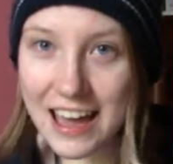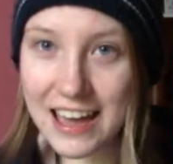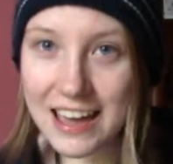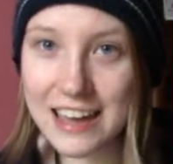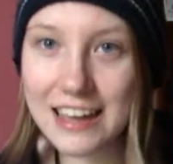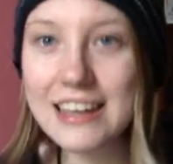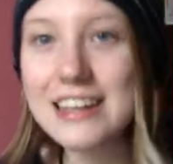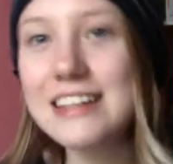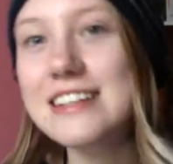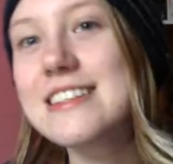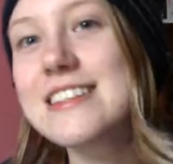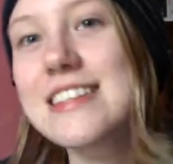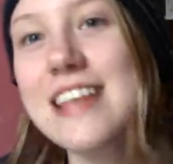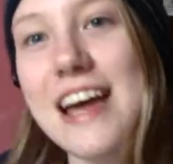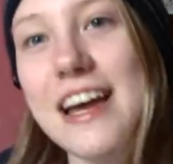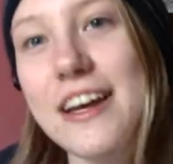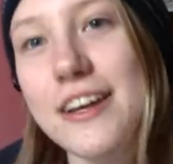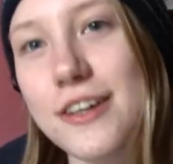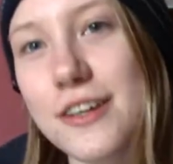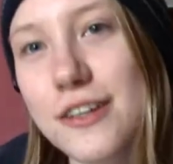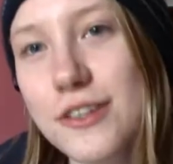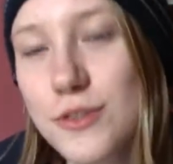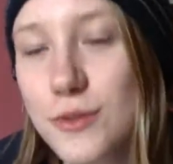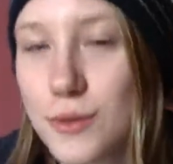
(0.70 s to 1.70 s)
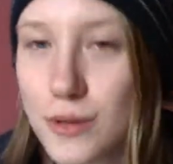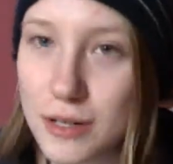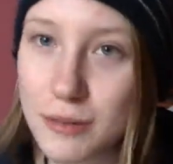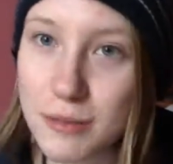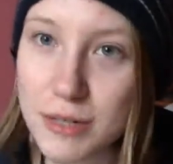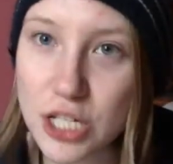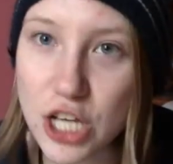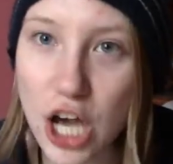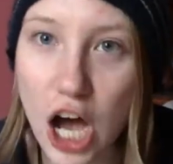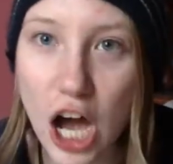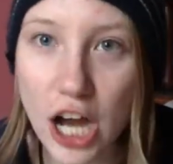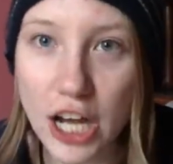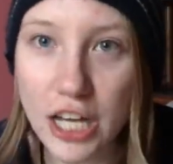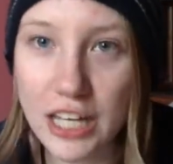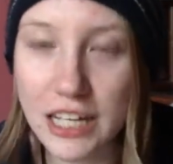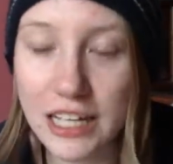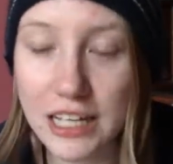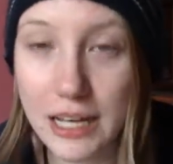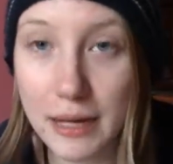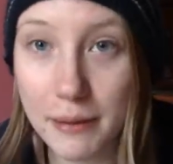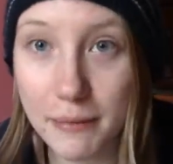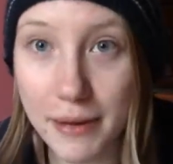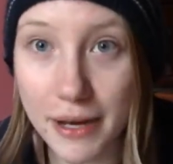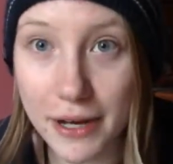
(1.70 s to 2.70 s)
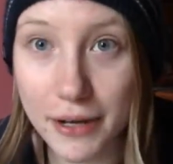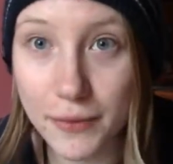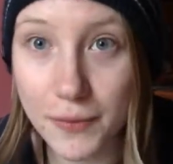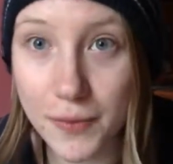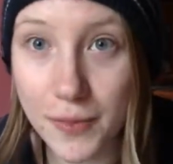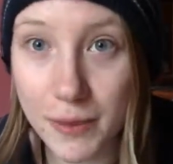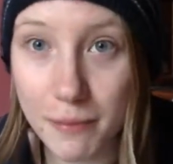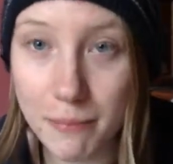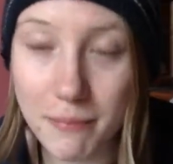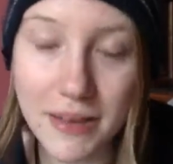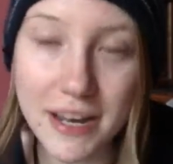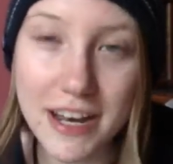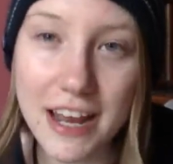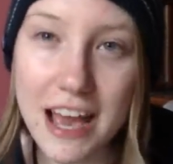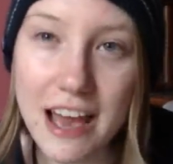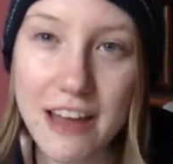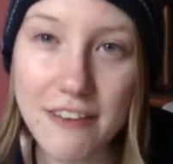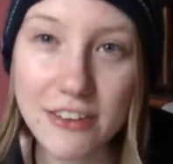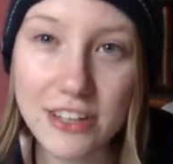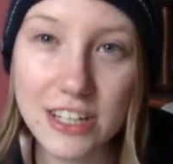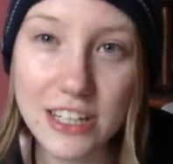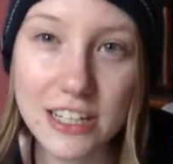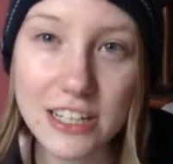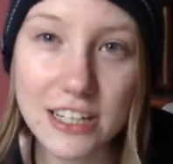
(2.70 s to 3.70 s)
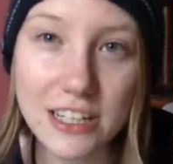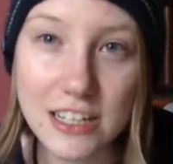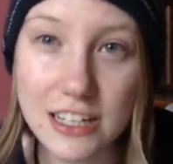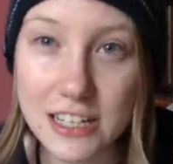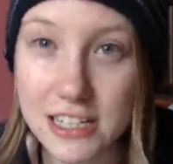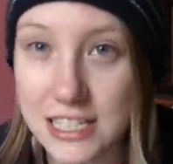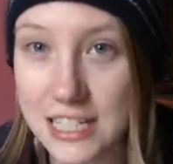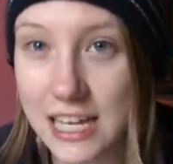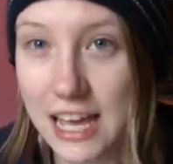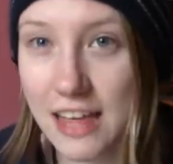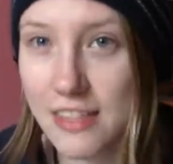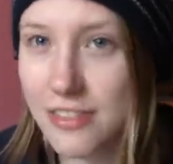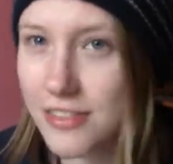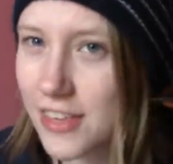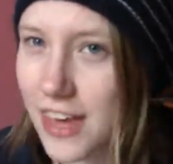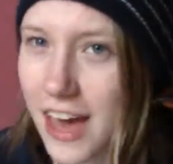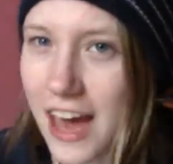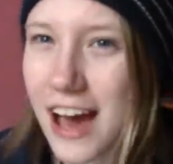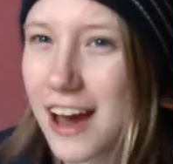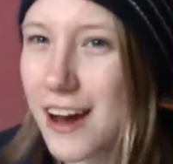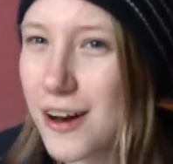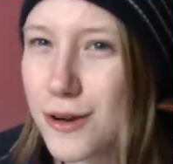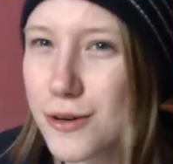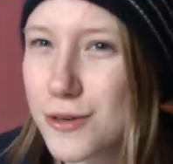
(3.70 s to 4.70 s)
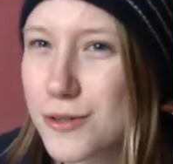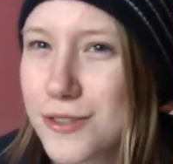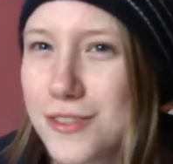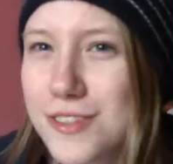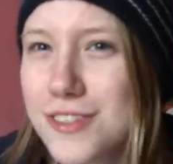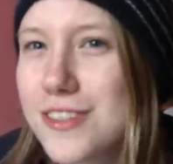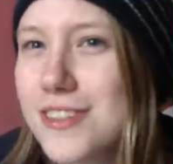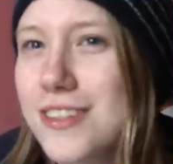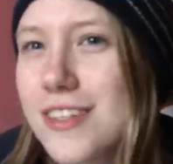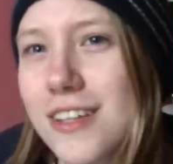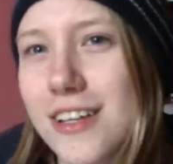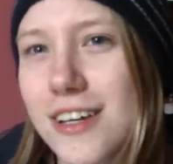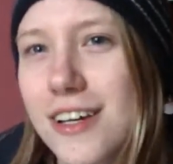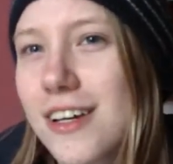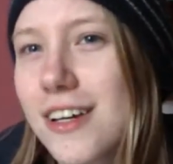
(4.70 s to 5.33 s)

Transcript: it's like, so we're going to be talking about the Midheaven, the 10th house,